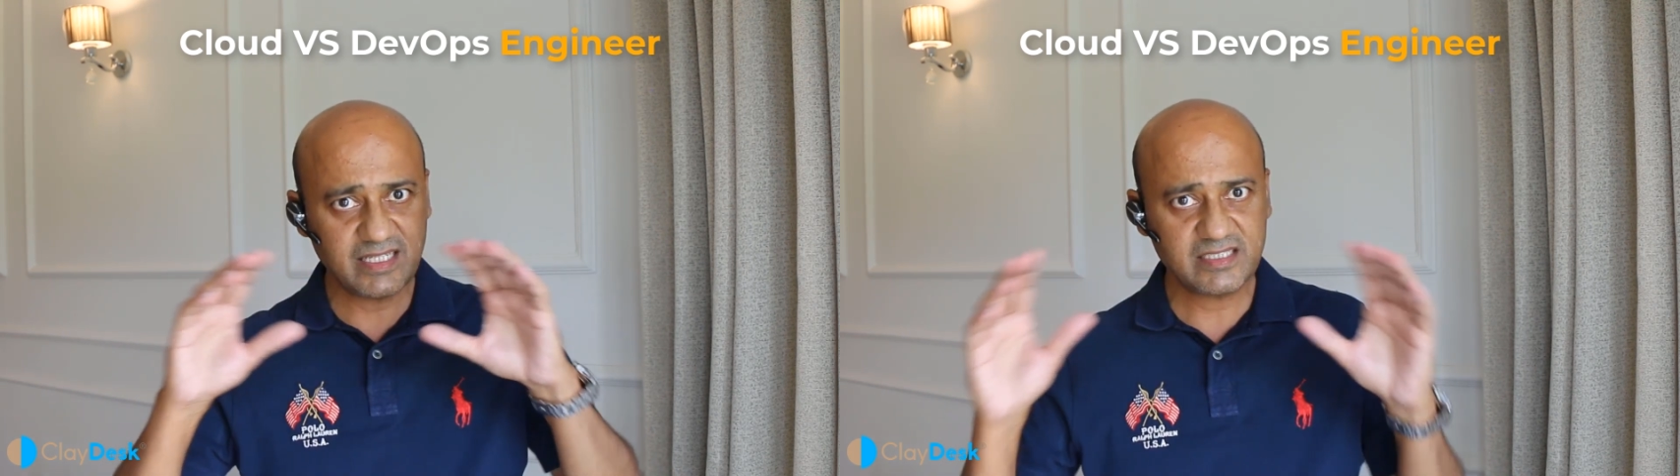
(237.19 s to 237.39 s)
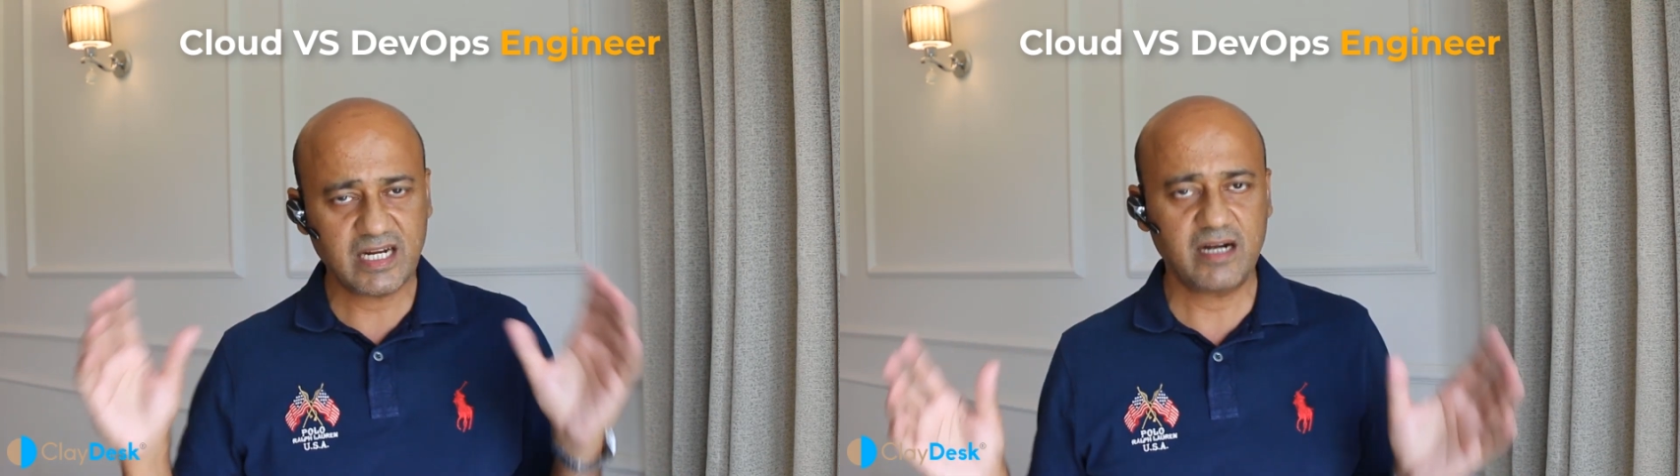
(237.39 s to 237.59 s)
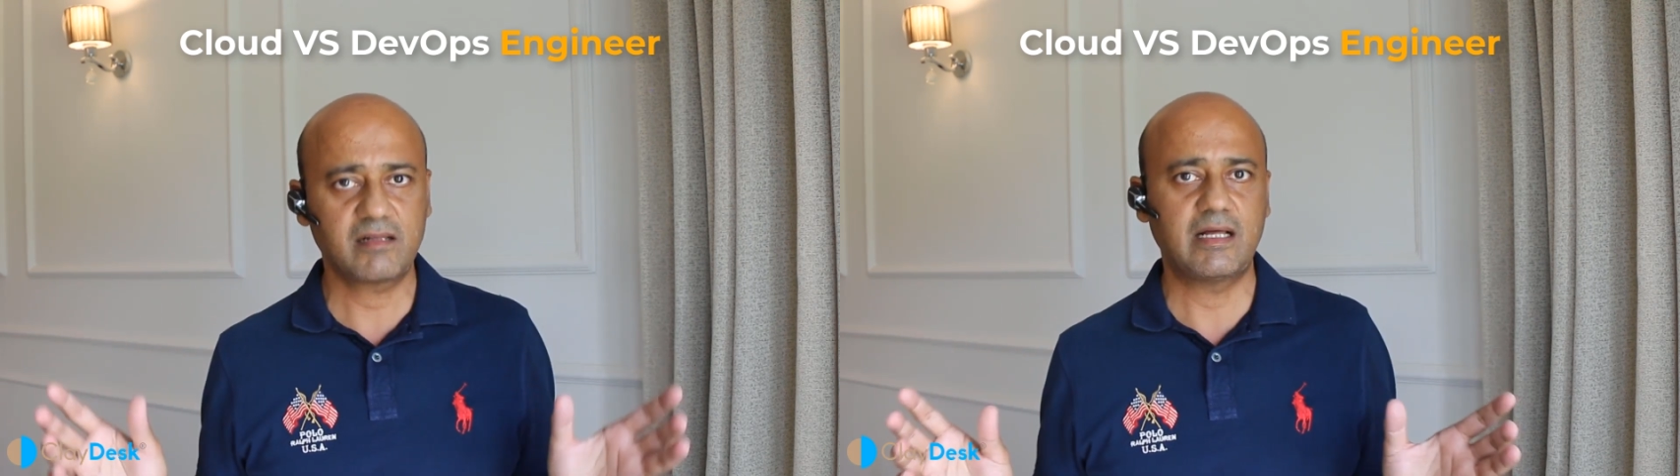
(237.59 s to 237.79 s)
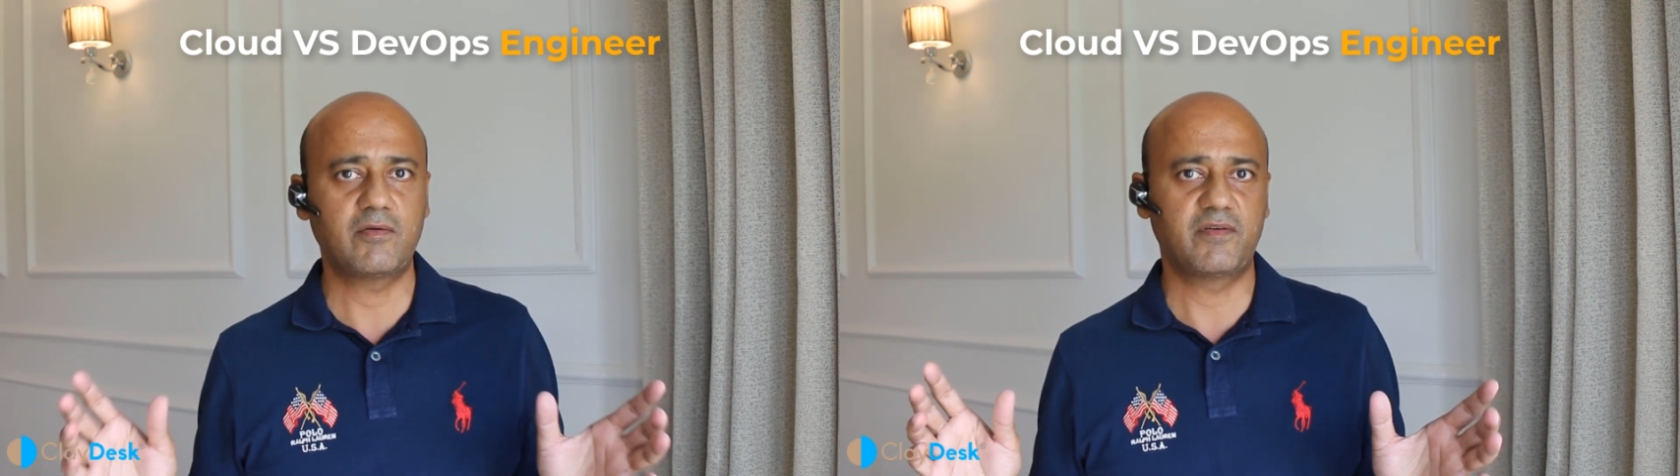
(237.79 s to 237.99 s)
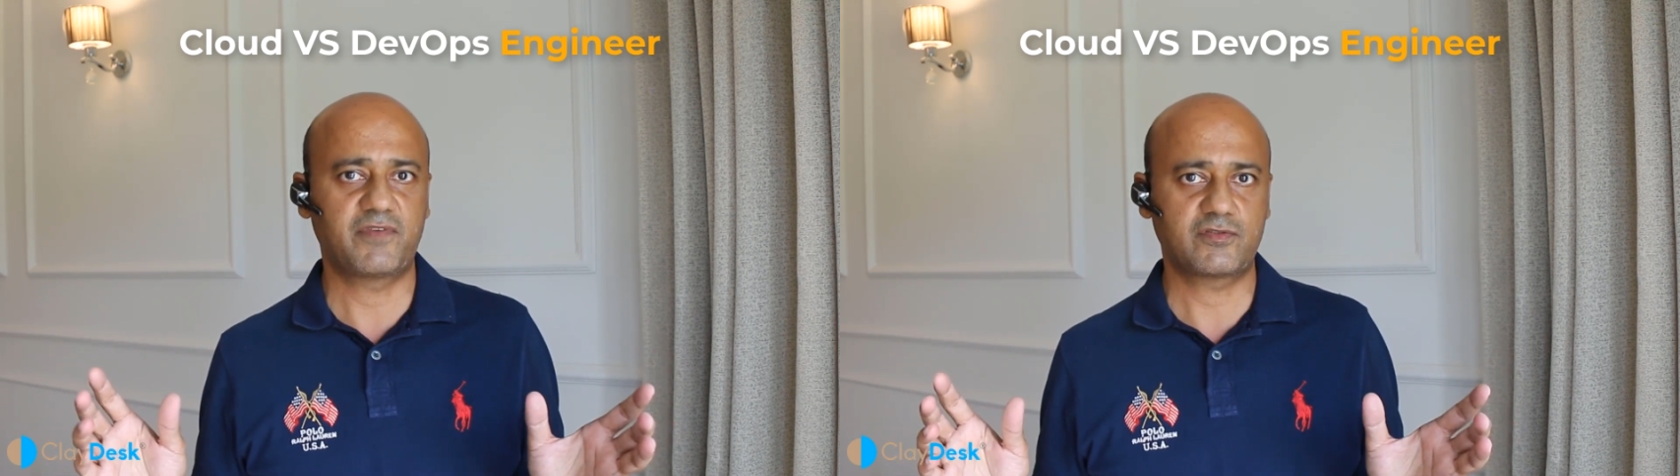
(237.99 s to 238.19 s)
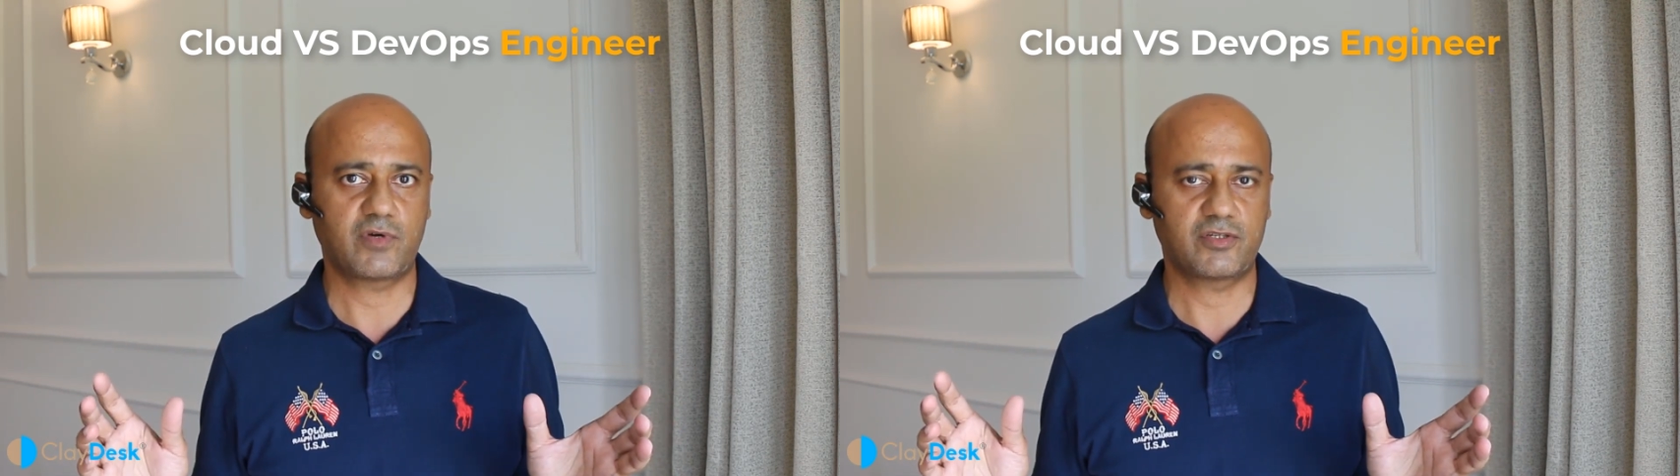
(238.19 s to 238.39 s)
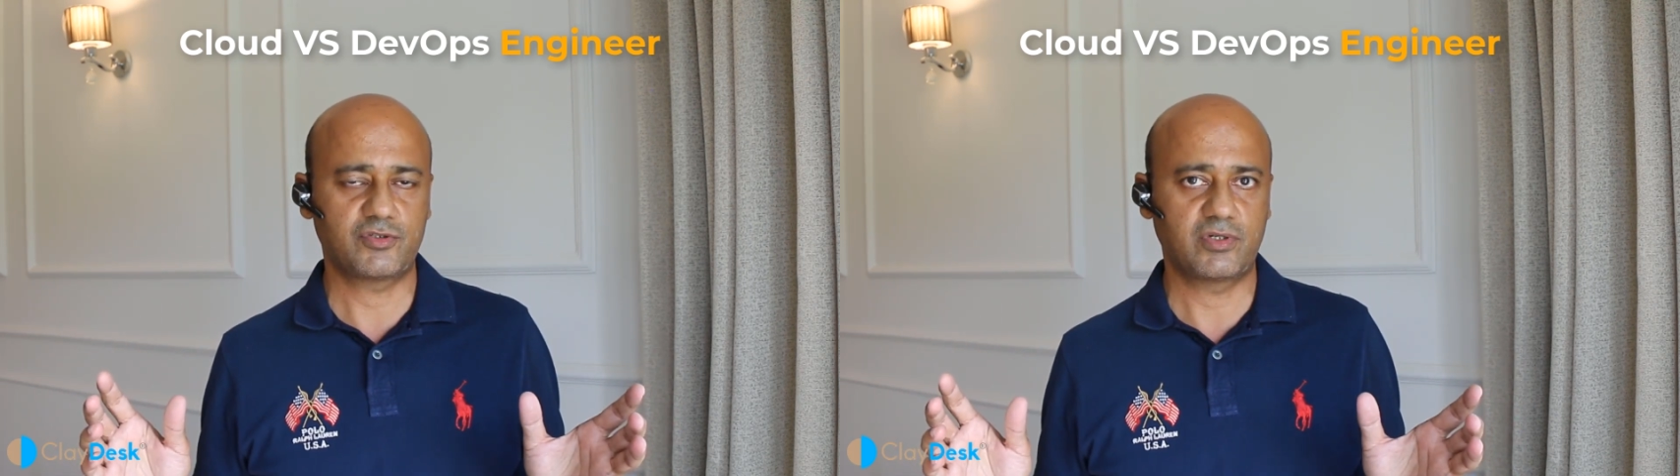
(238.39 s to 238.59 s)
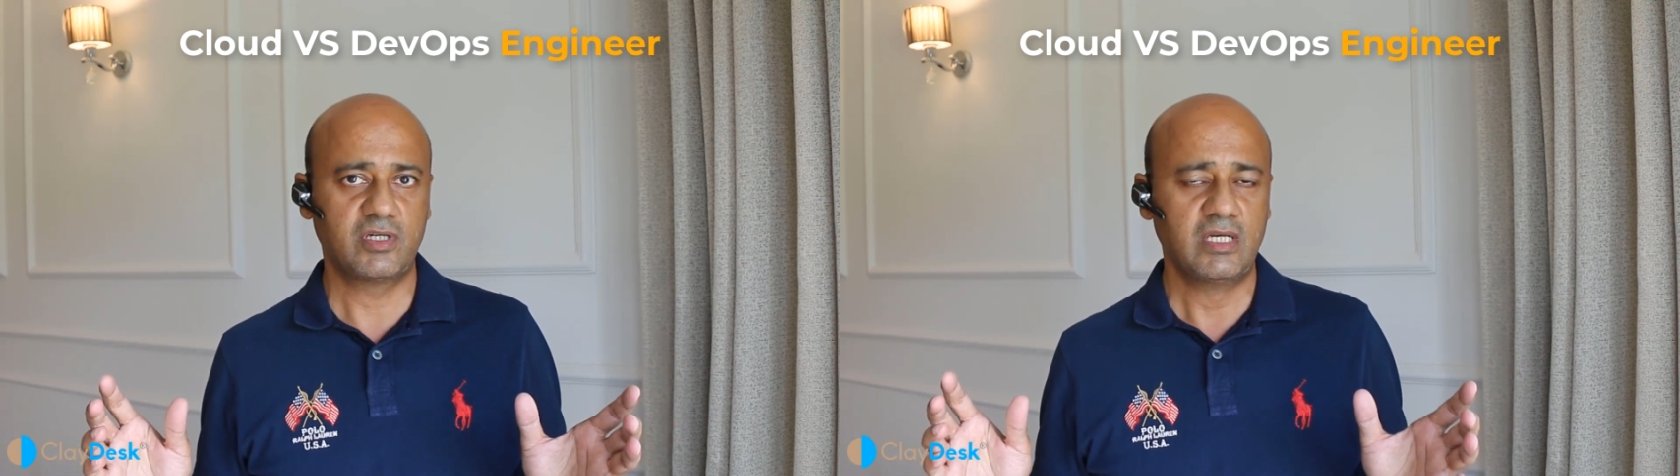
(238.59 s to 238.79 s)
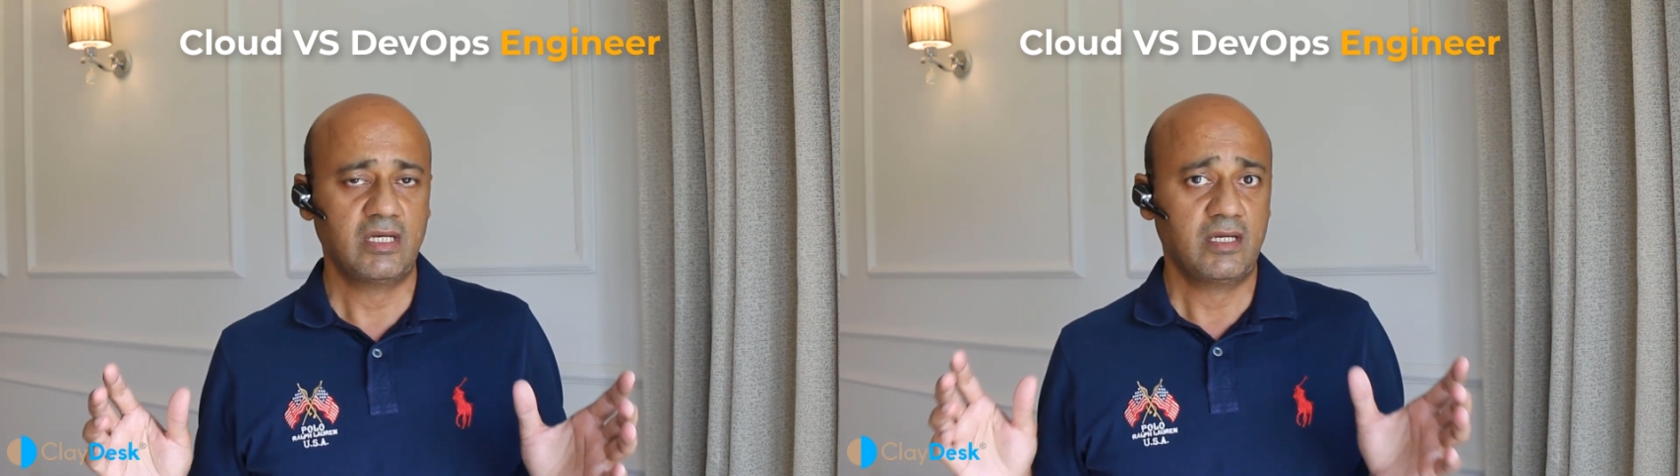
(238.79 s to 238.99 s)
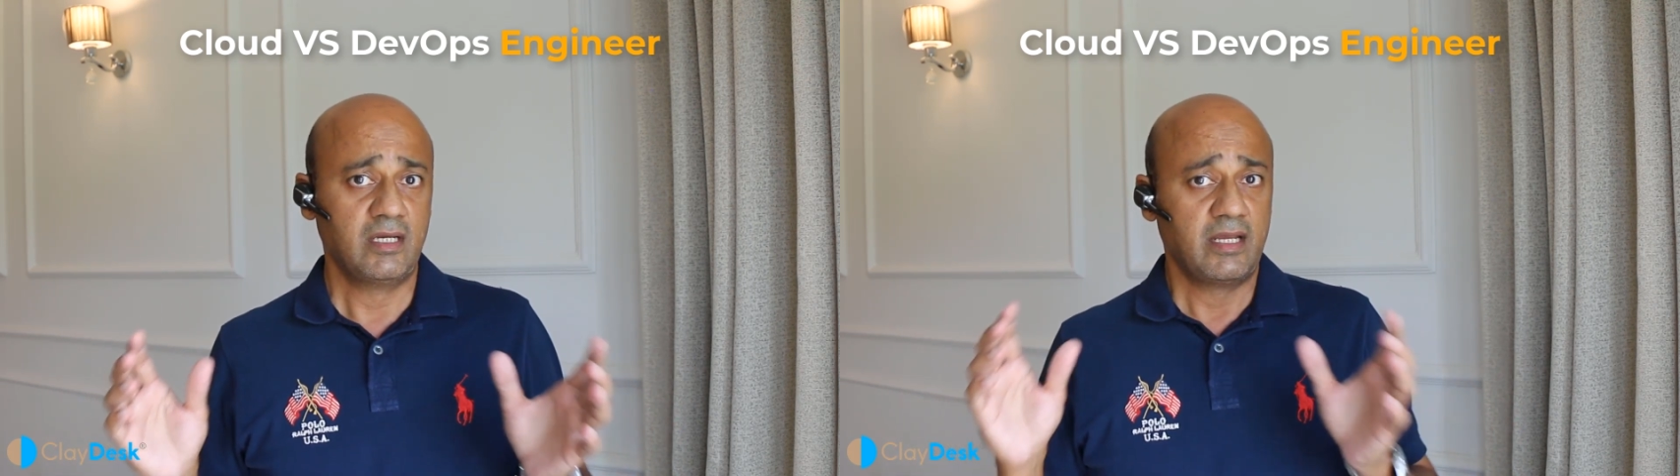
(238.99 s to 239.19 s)
entire cloud infrastructure.
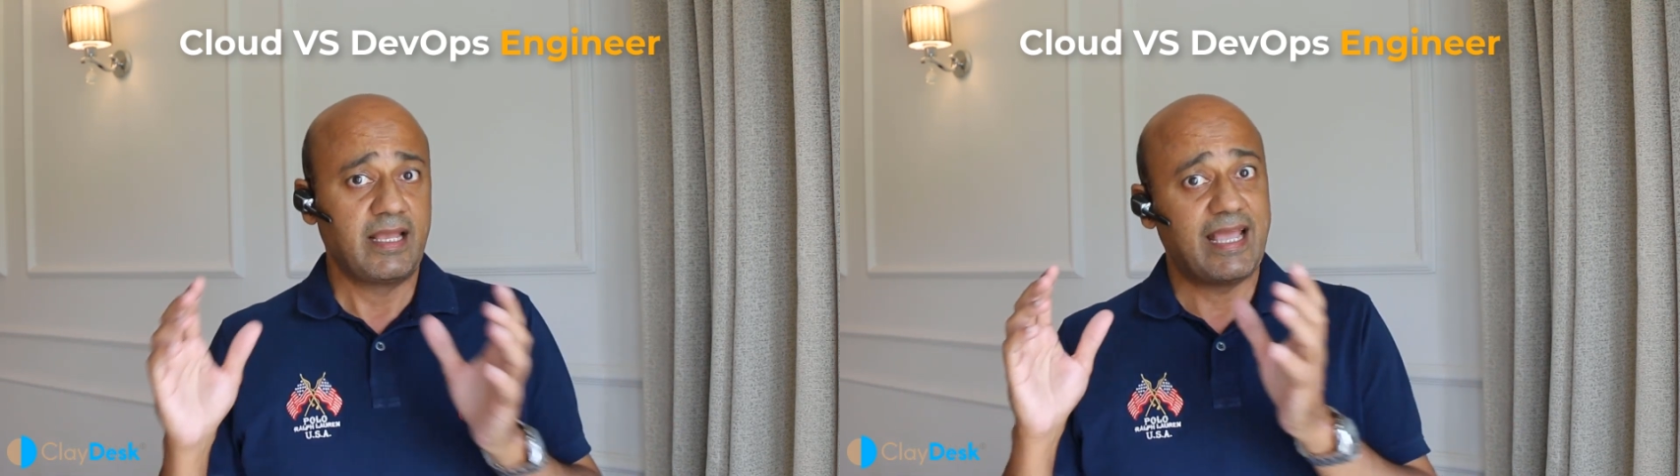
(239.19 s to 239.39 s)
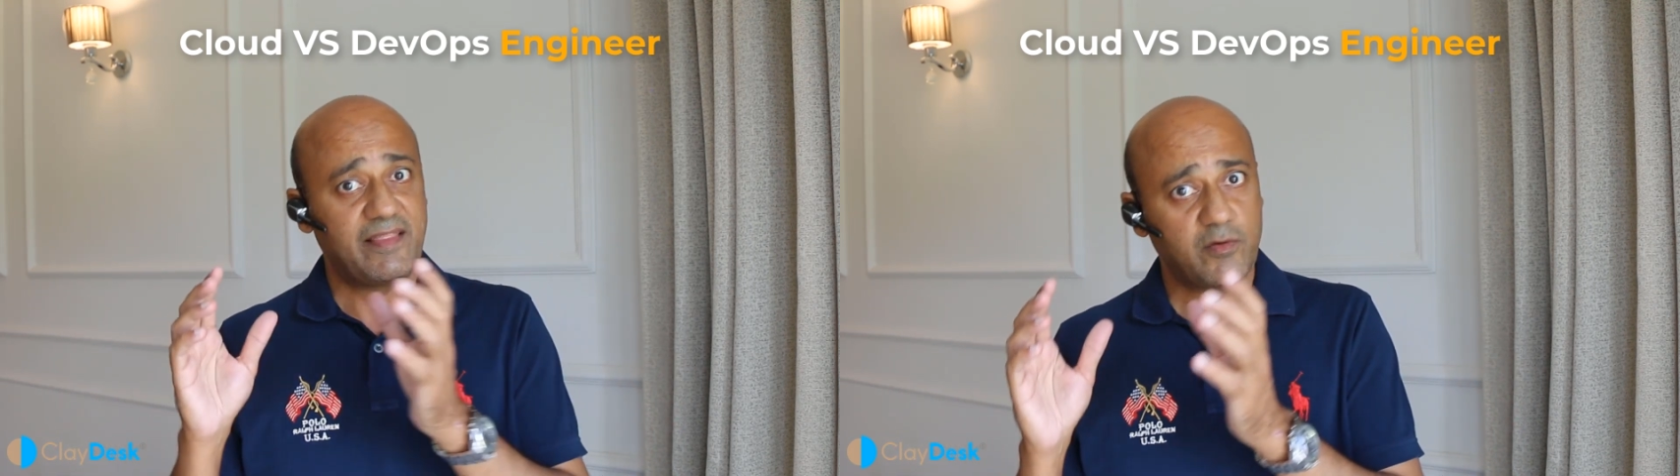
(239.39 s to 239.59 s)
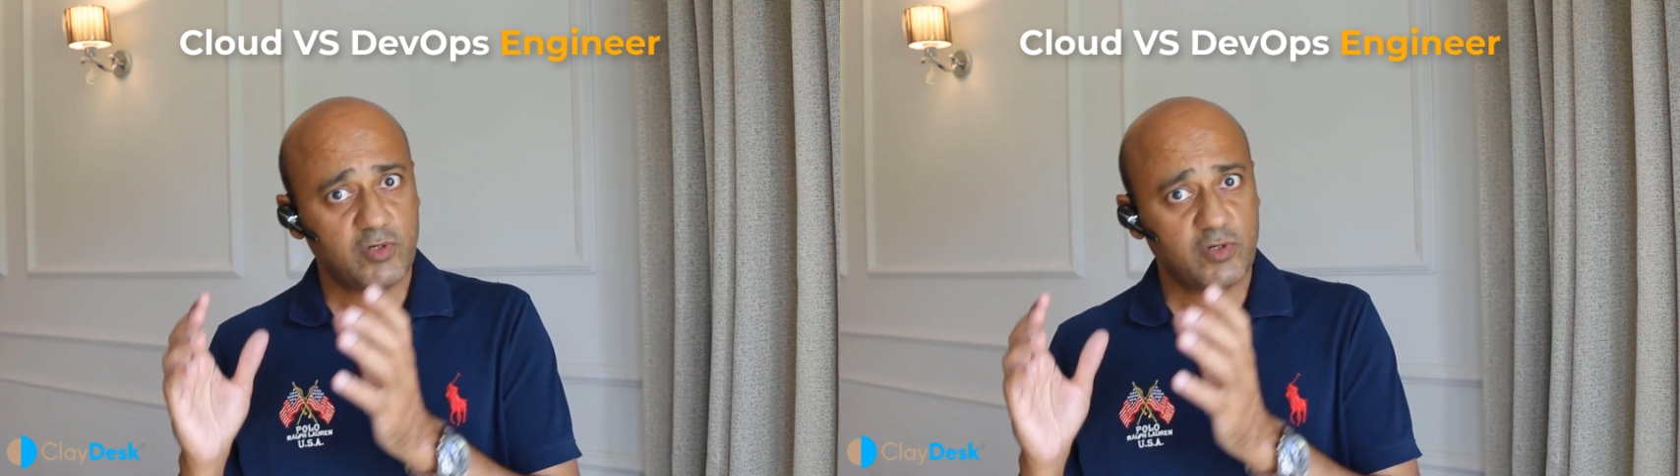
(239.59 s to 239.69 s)
And the